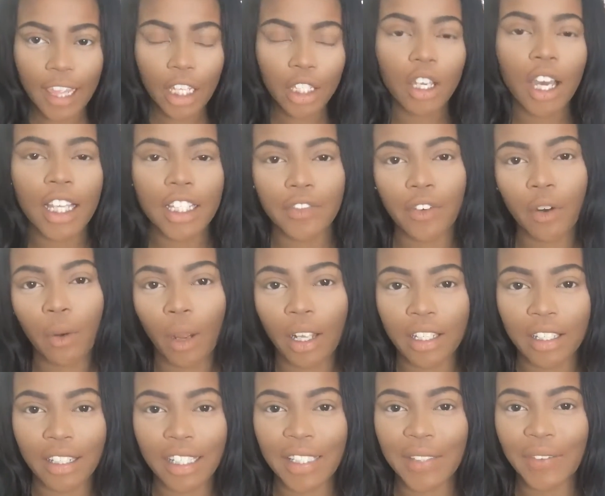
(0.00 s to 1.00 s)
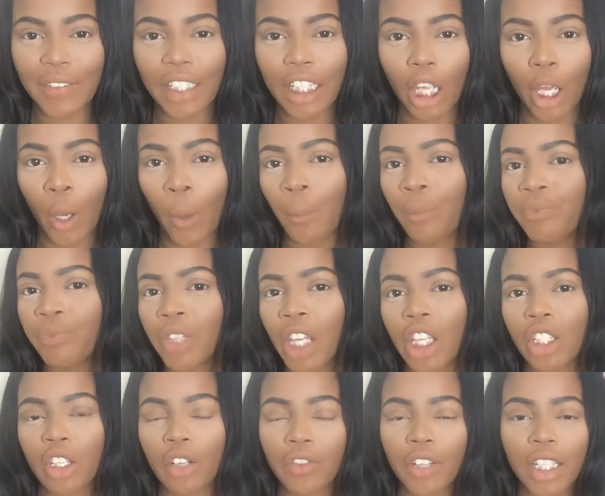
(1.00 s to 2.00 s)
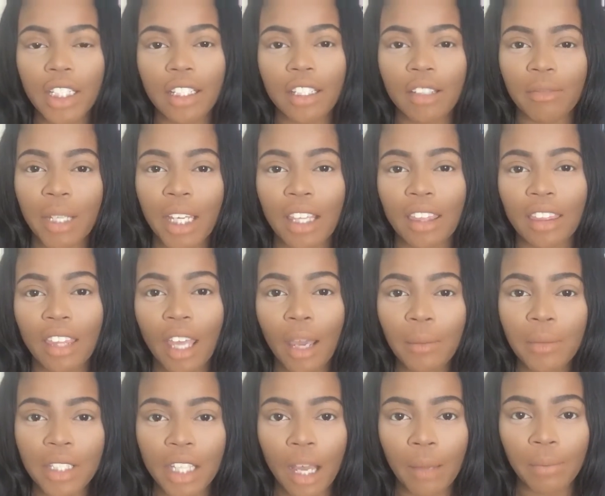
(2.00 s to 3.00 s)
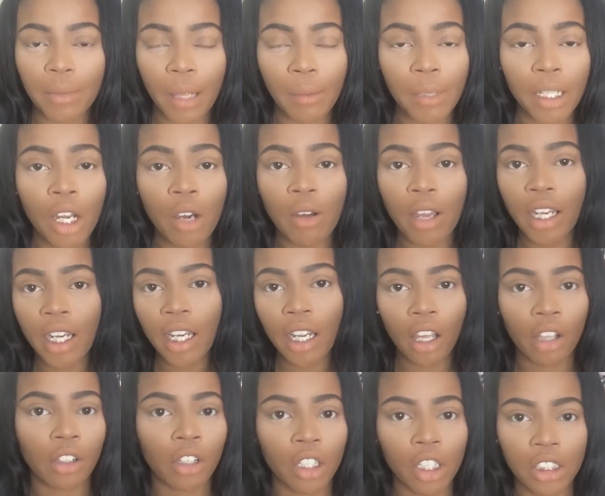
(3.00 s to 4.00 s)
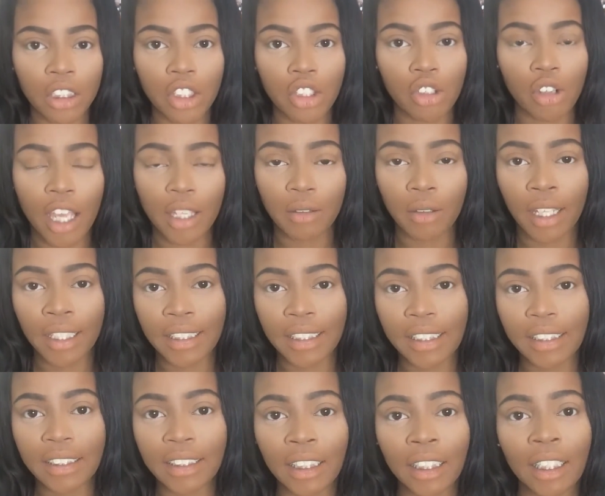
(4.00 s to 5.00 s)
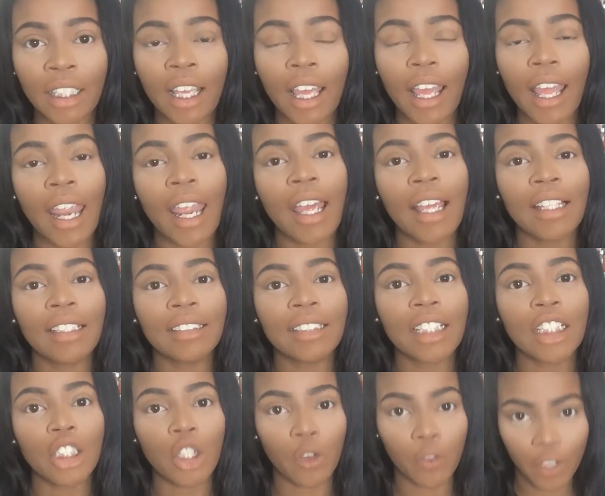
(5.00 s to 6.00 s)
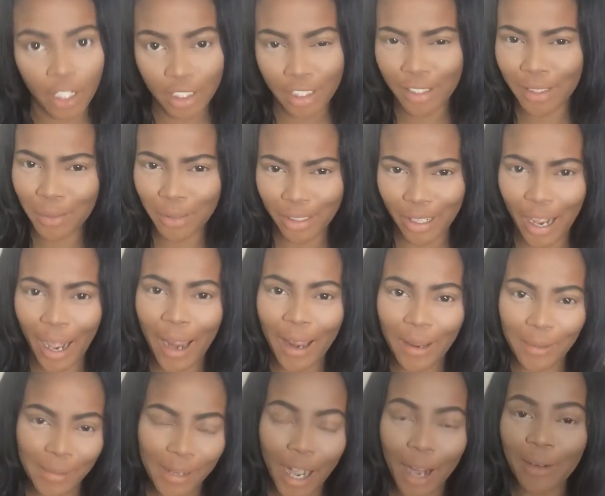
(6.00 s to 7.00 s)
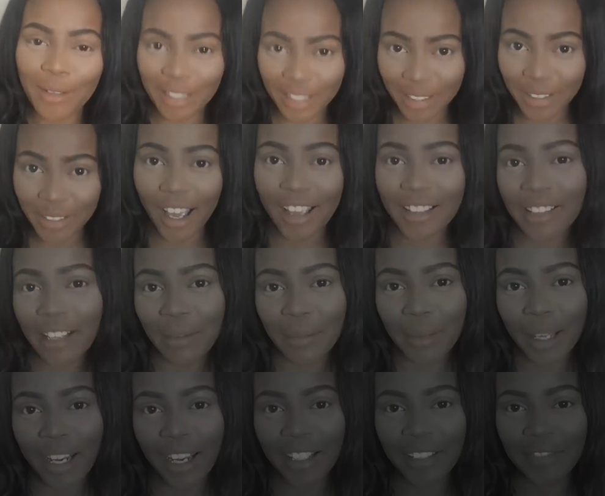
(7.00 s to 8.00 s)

thank you guys for watching this video. Don't forget to leave me a thumbs up. Let me know any other looks that you guys would like to see. And don't forget to subscribe. And I will see you guys on my